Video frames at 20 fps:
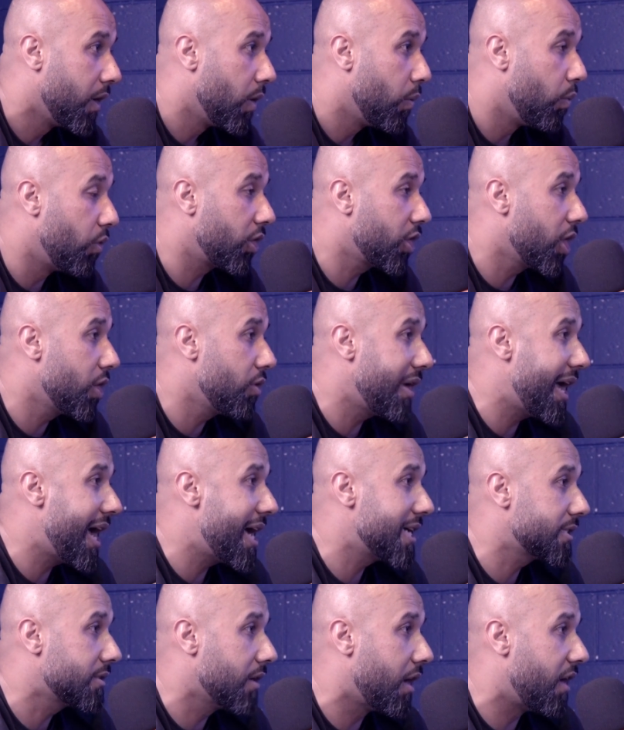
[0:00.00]
work on her
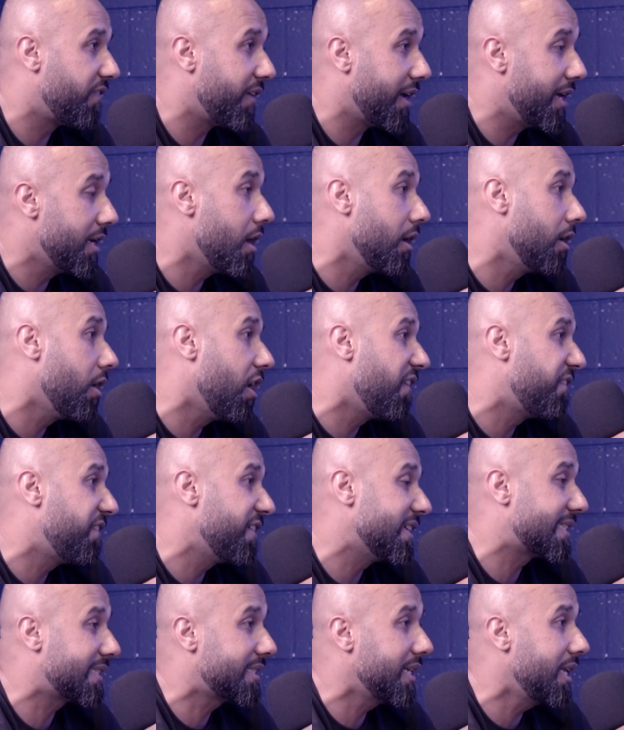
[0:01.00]
ass off in an
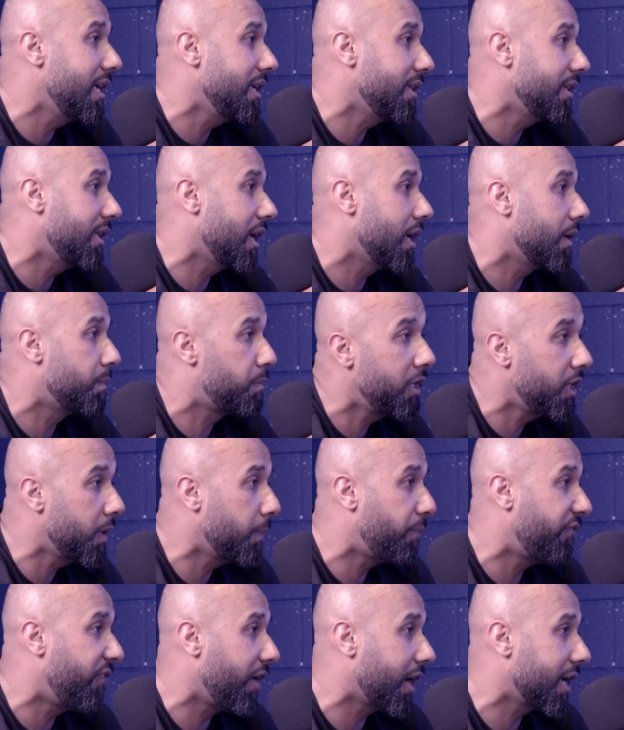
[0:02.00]
office, sitting there, beat the
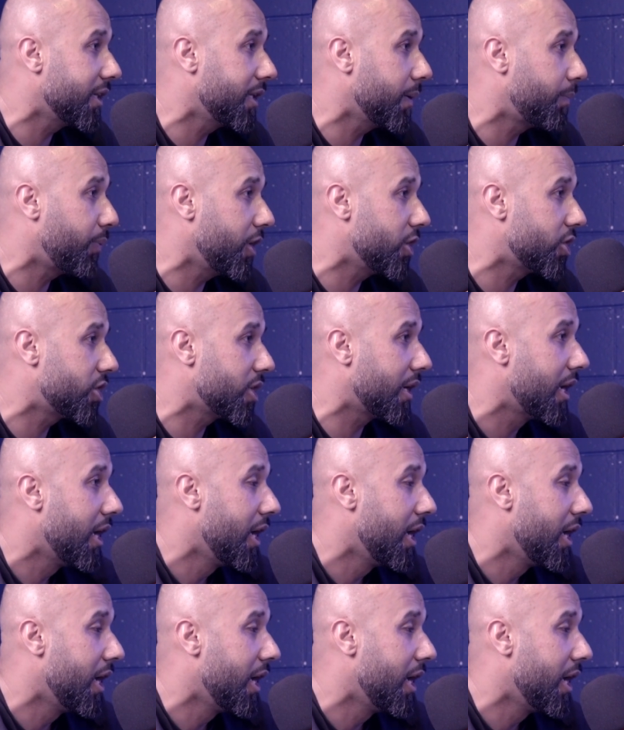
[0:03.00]
fucking depression.